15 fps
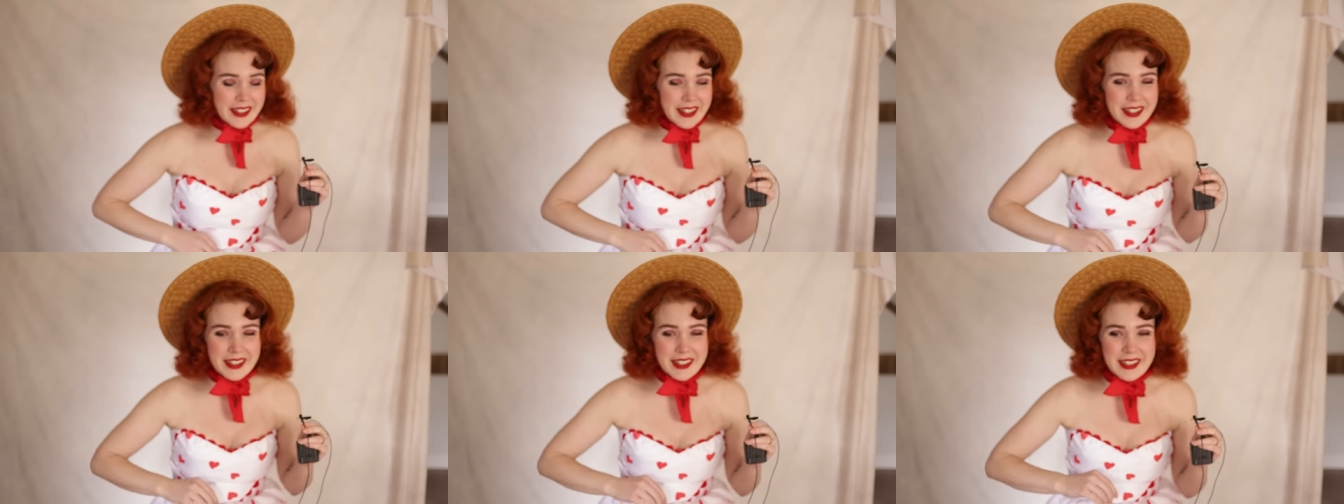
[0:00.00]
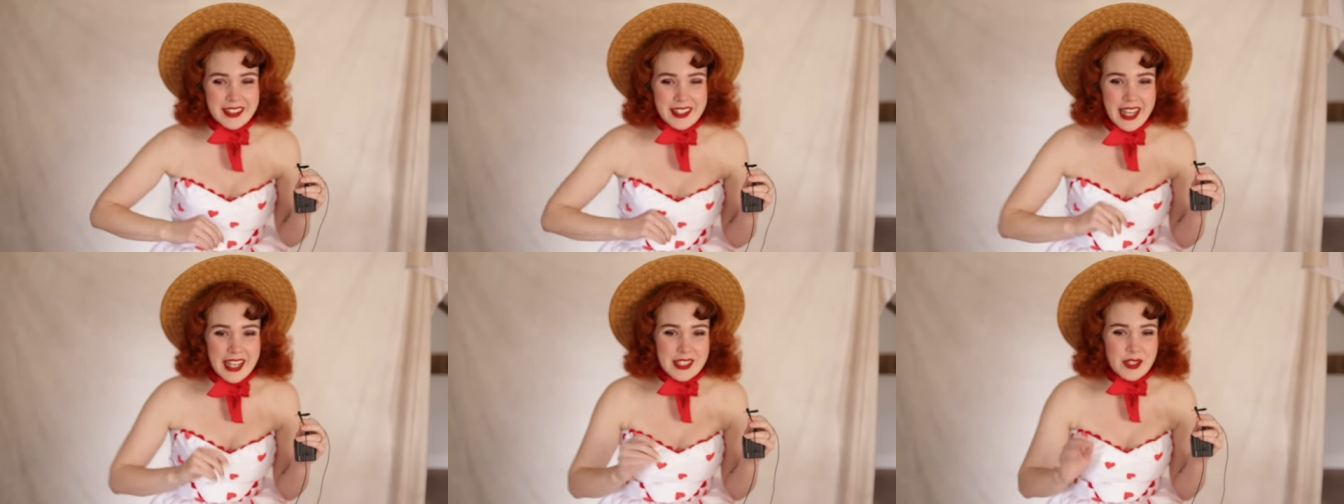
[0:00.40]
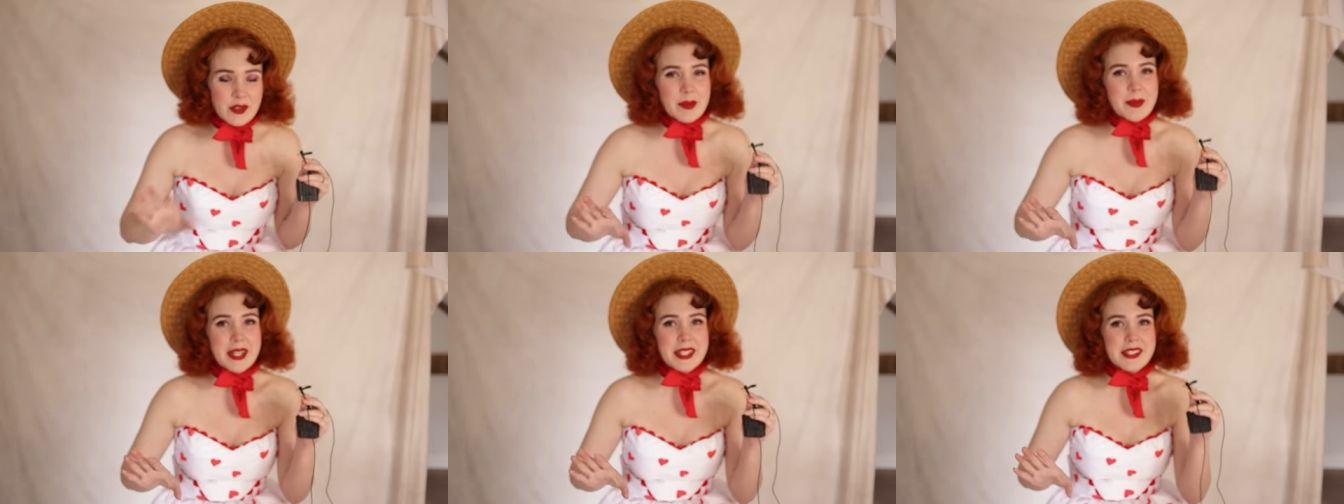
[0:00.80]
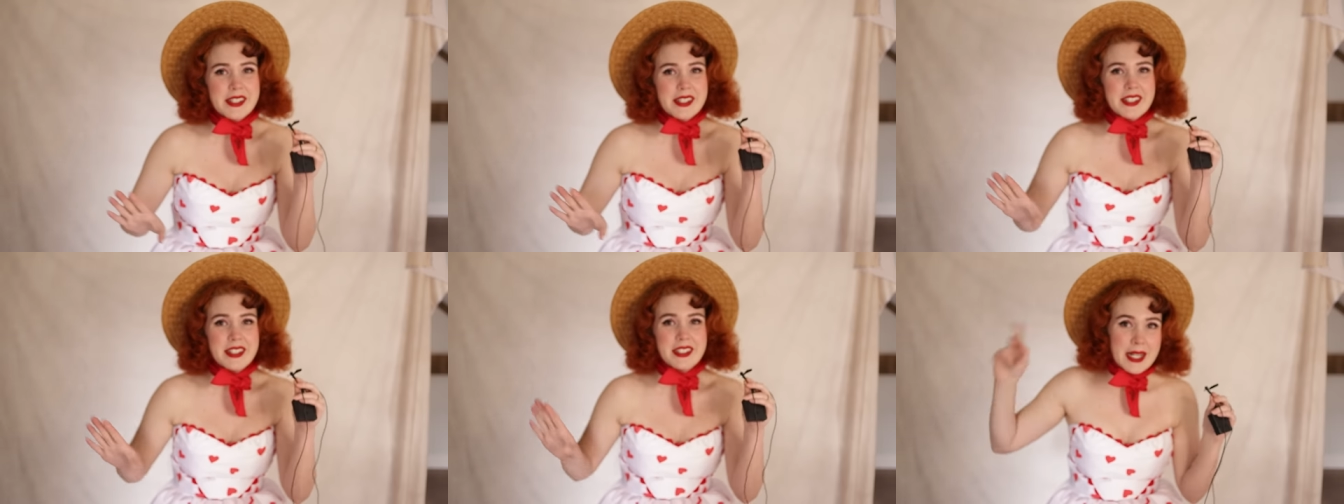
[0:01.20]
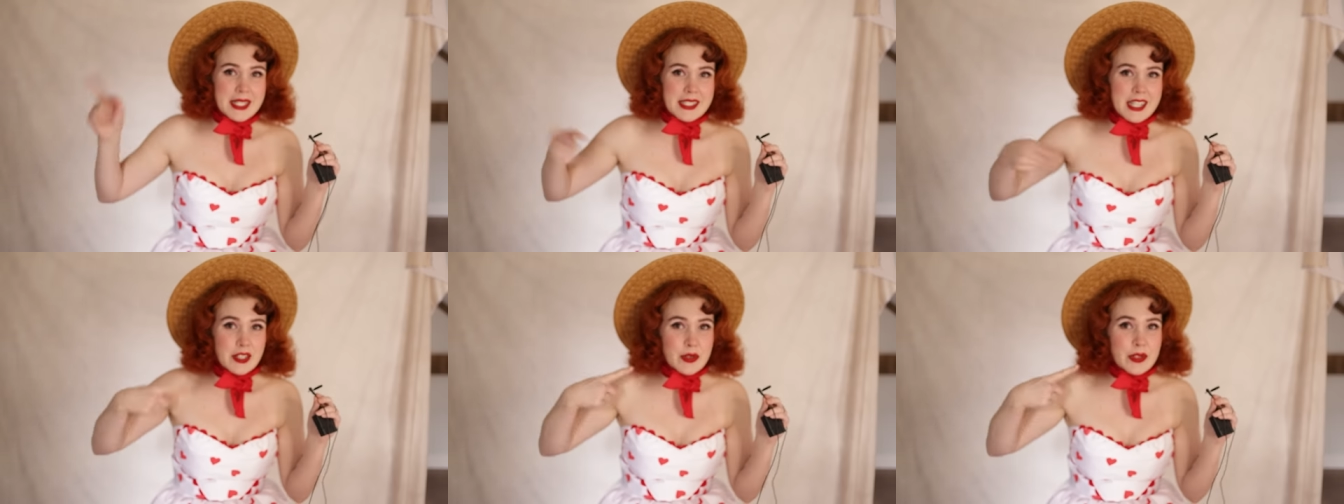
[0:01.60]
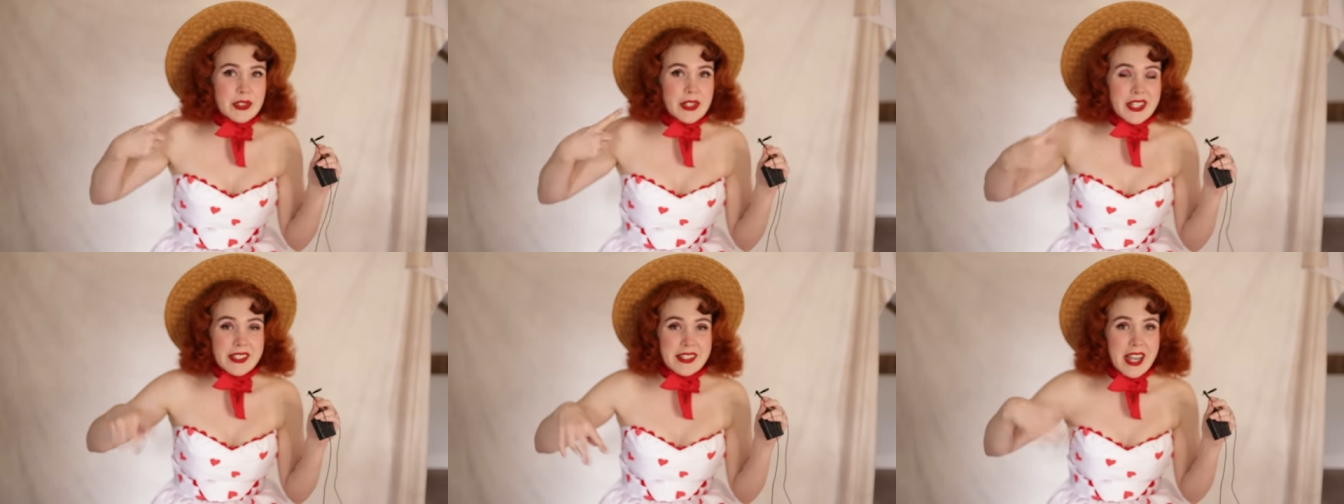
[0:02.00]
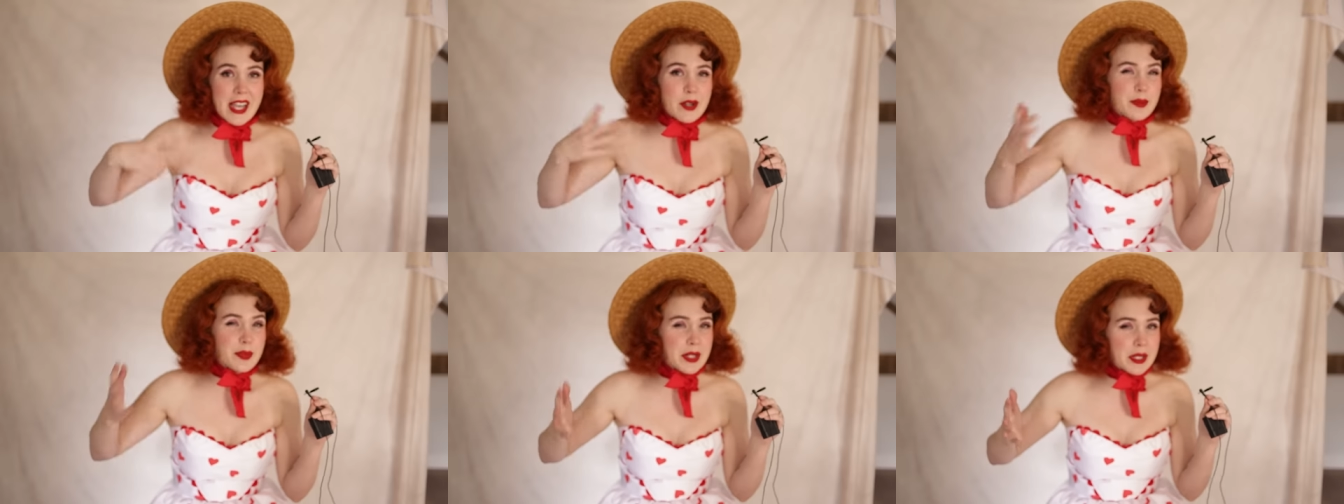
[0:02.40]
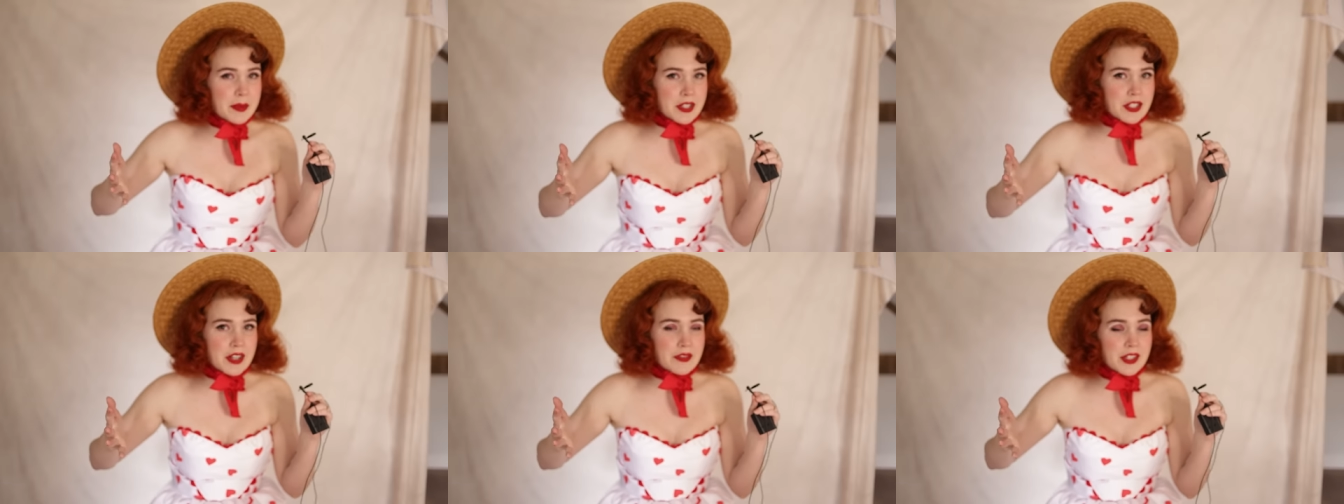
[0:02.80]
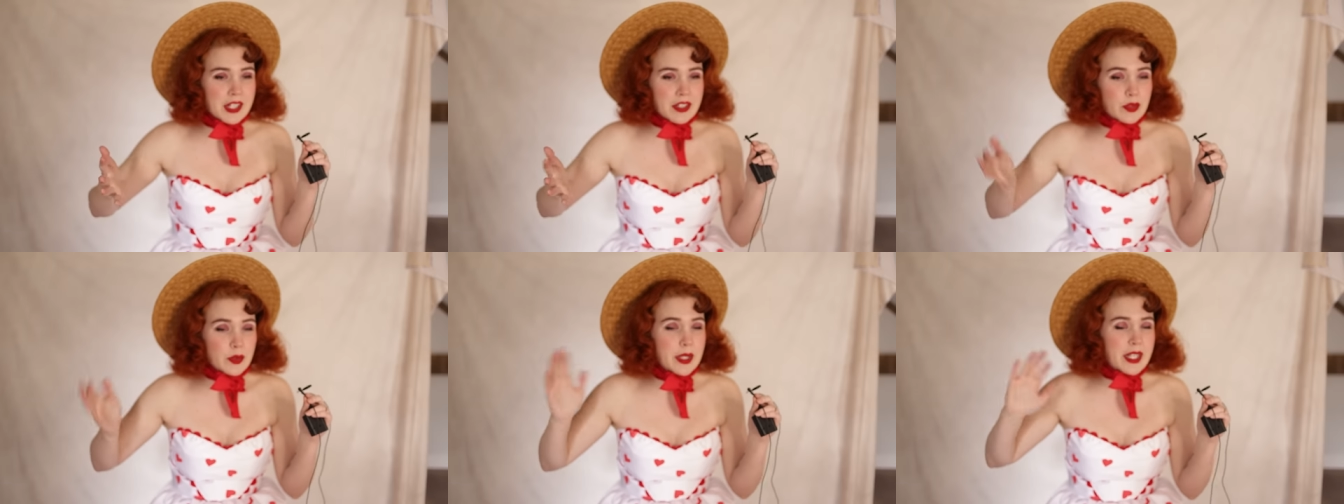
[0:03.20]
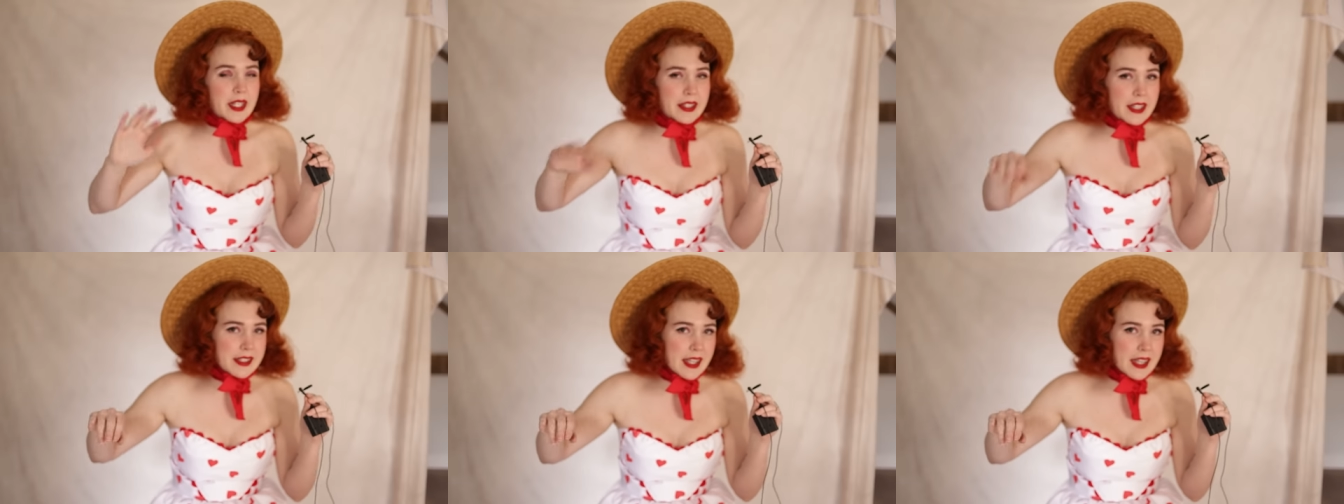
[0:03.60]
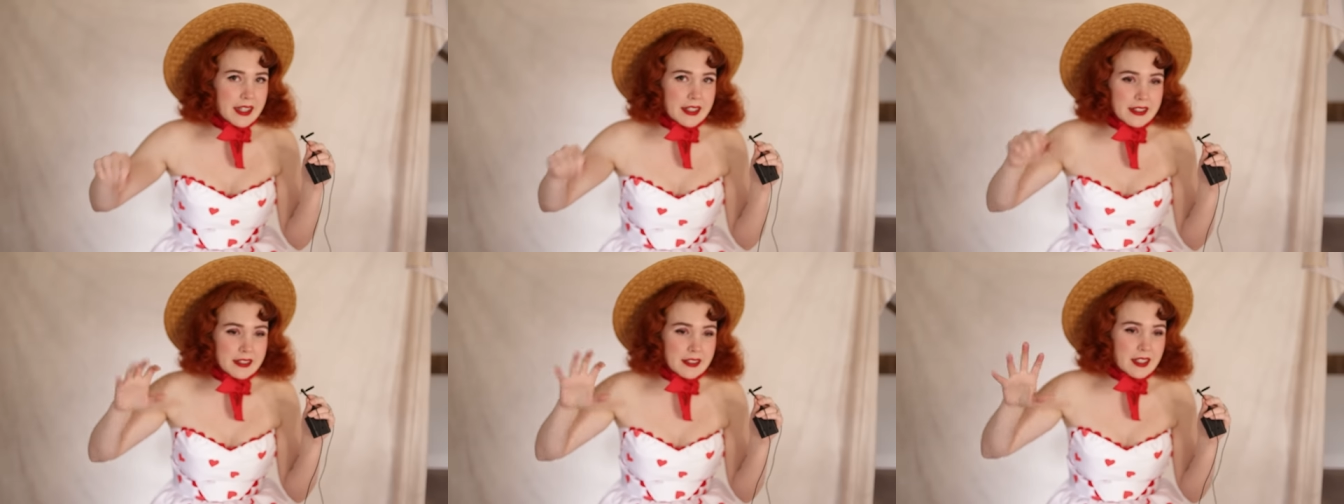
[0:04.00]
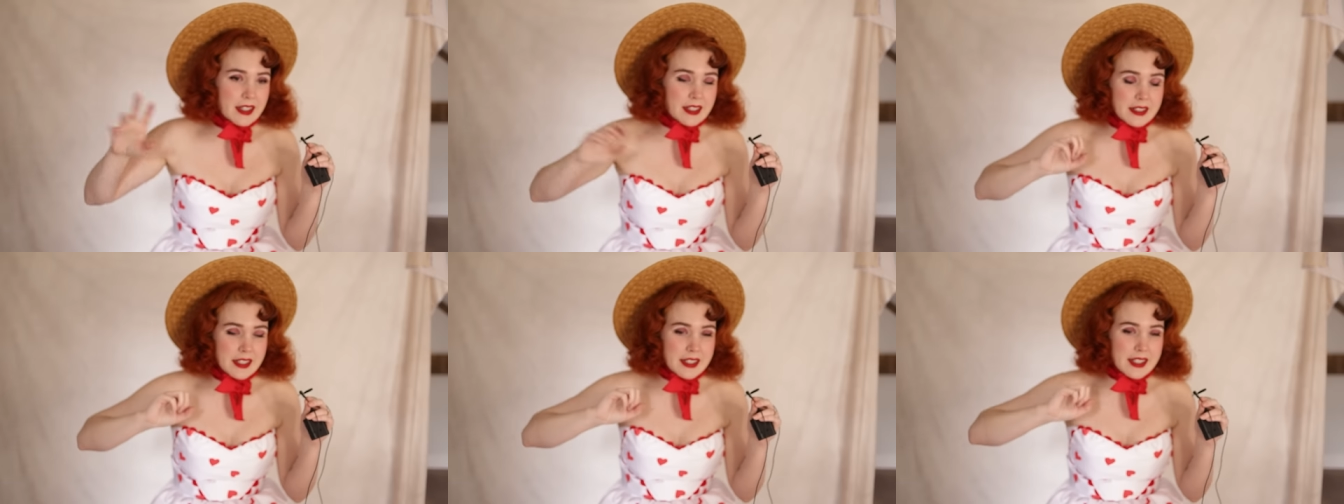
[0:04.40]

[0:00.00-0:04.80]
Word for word: Uh, as a reminder, my schedule is now pretty much every other week unless I uh,